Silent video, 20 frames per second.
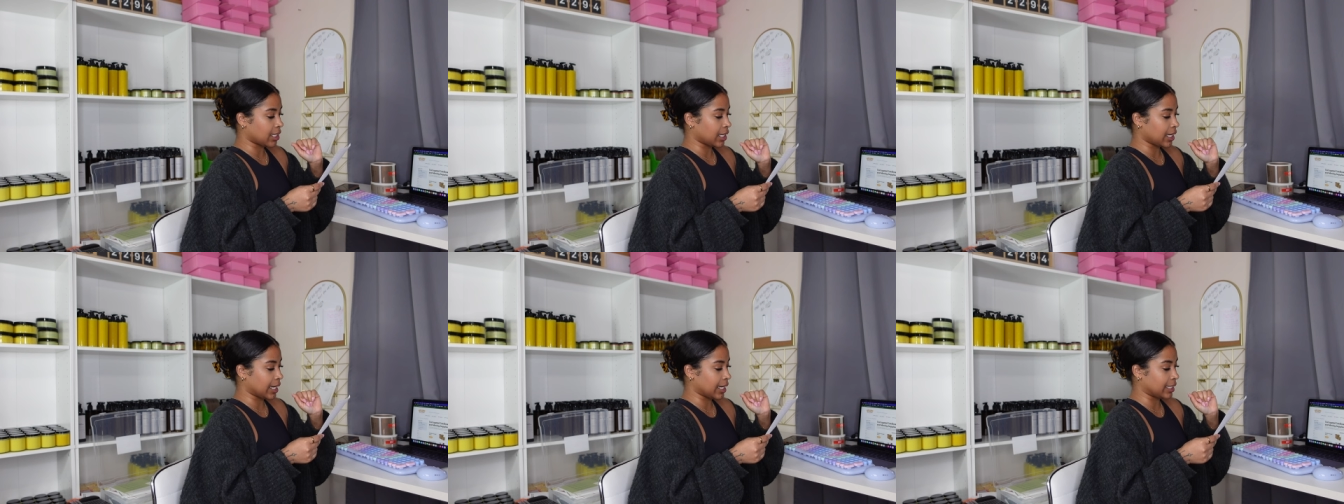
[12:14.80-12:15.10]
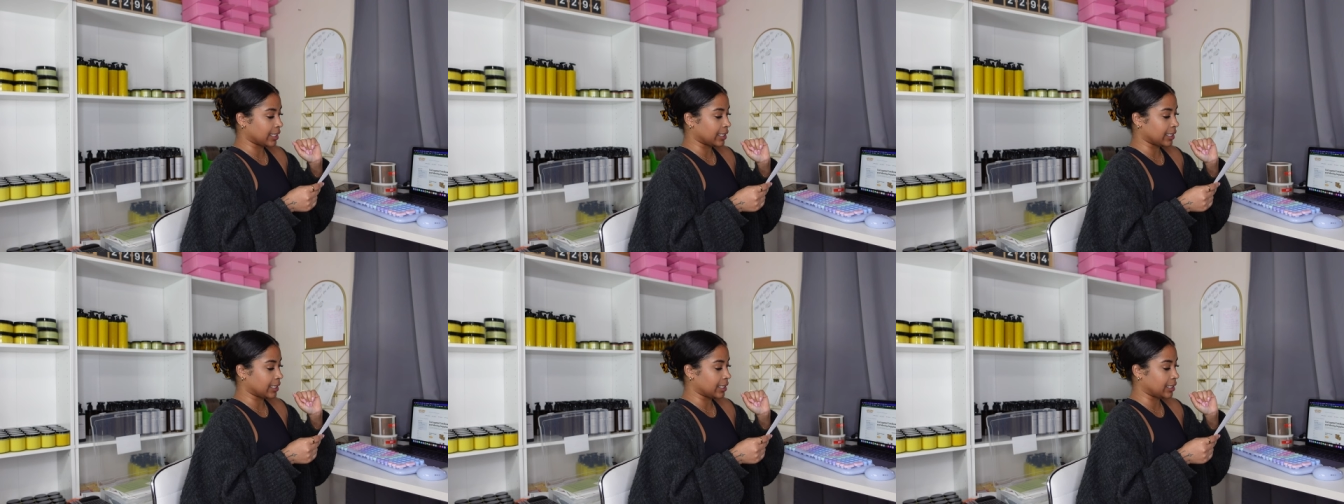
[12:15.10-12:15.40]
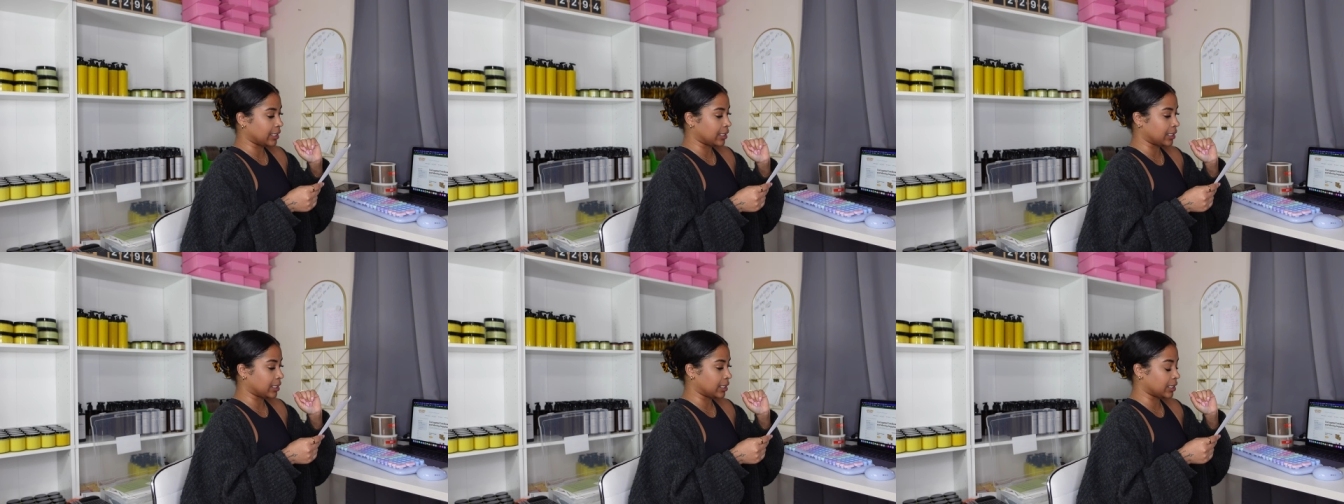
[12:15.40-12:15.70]
I
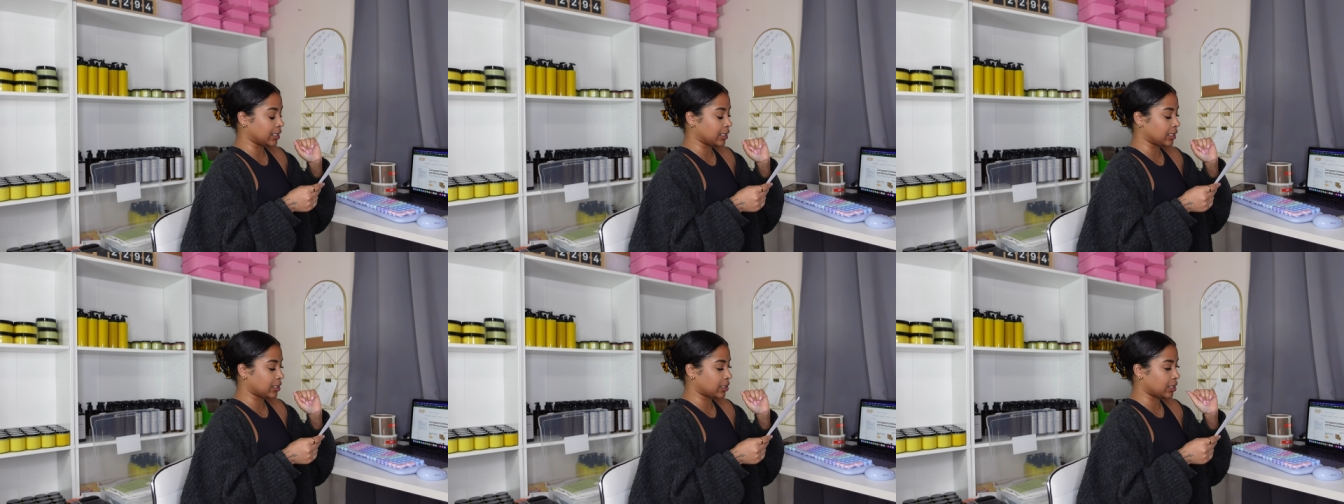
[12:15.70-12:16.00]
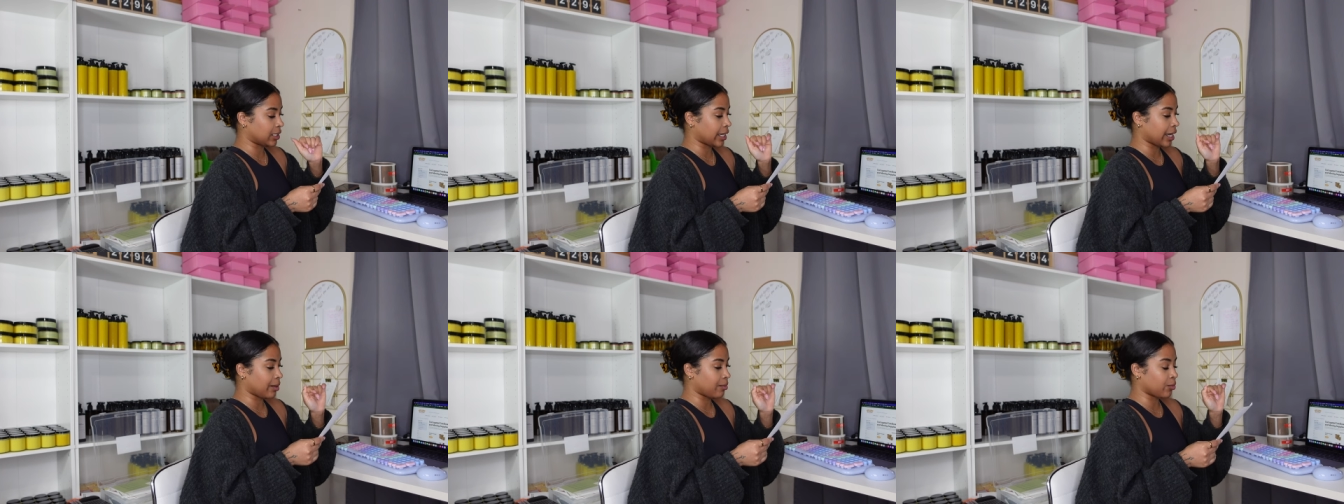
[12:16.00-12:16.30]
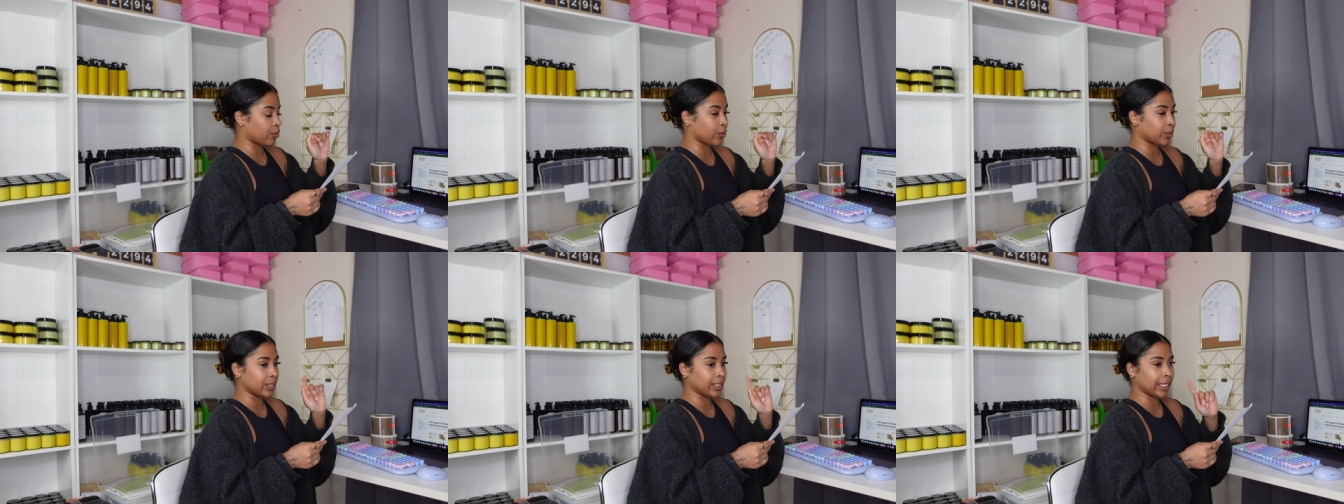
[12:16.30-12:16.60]
need to get
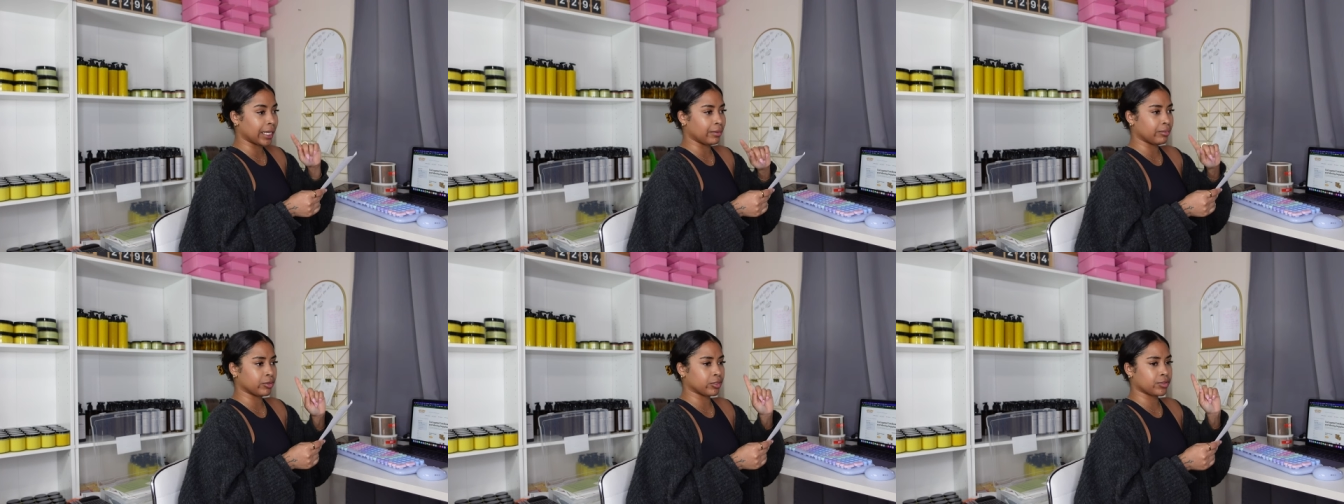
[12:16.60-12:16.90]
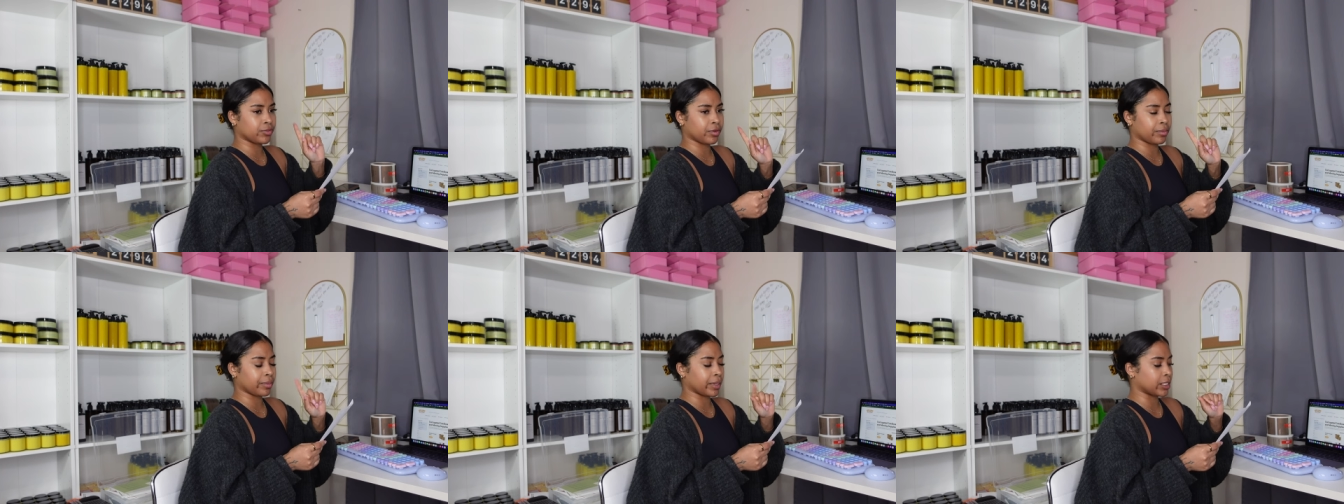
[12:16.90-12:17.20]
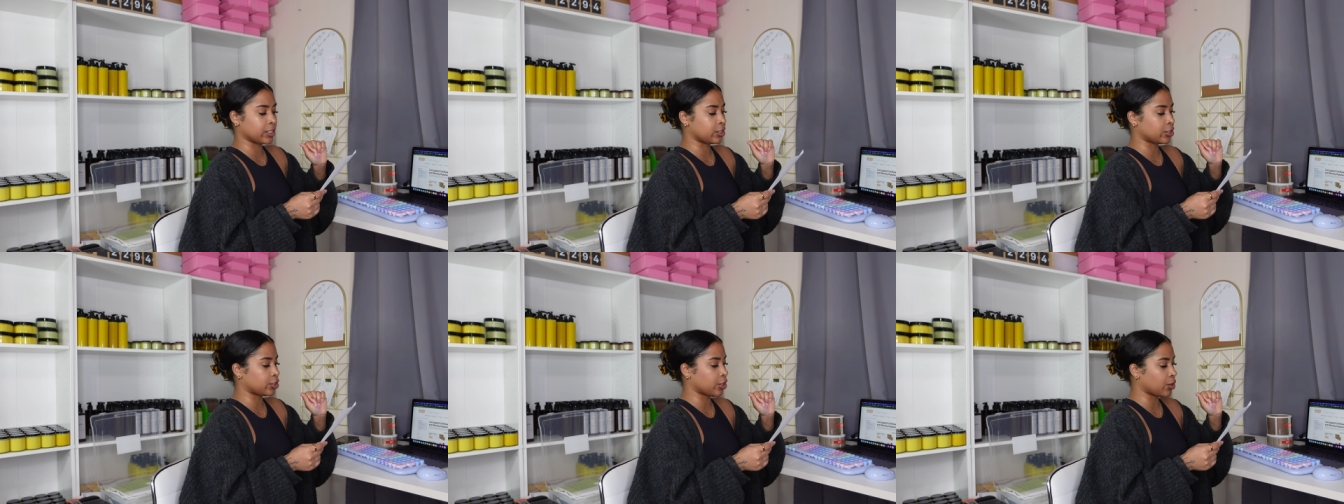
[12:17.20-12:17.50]
more labels for my
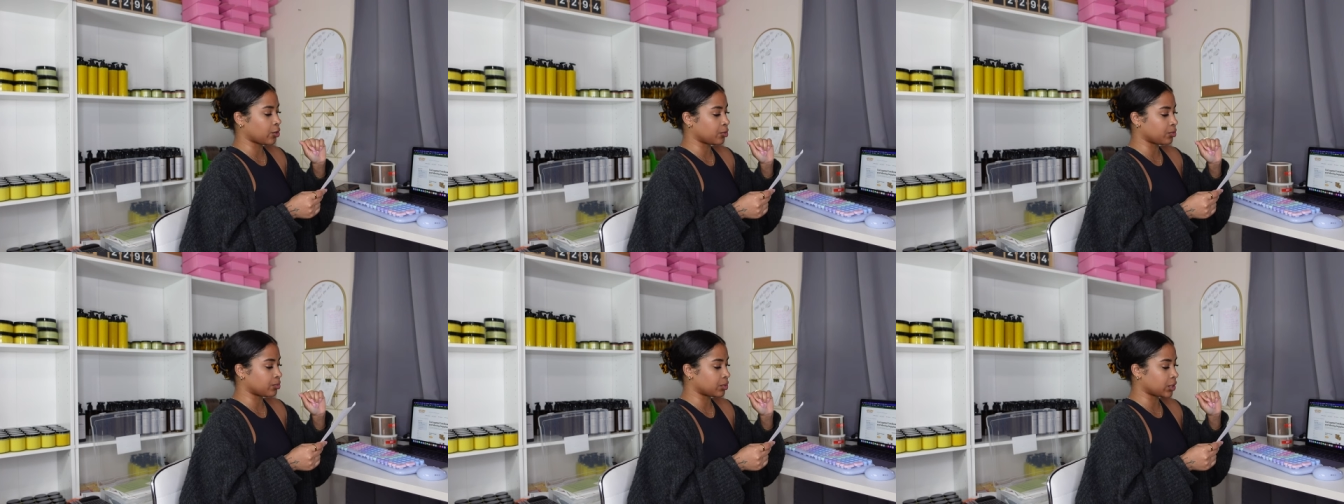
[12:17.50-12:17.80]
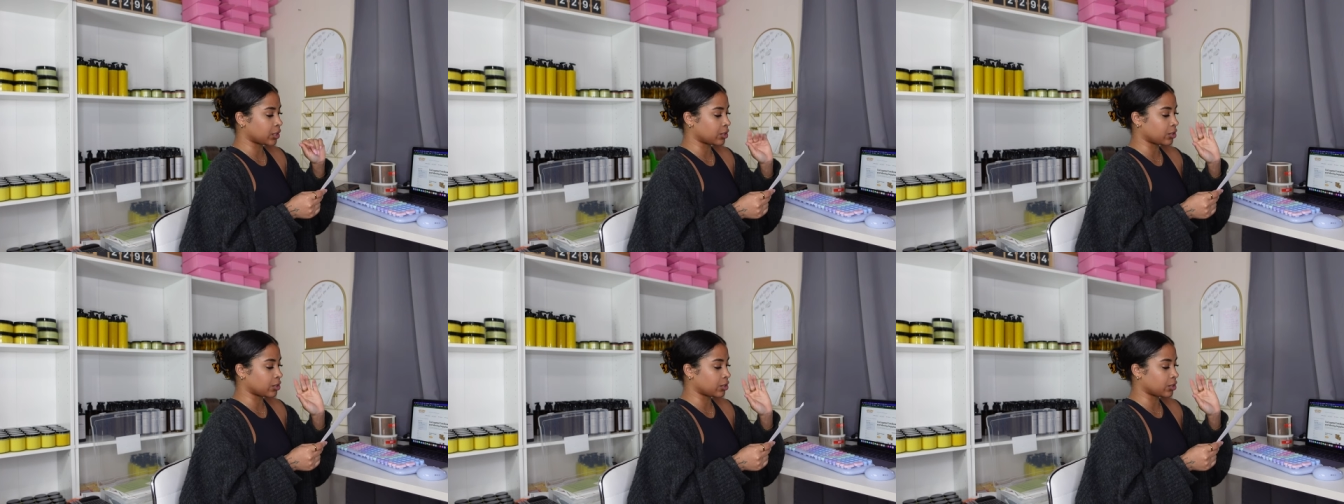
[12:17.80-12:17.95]
soaps.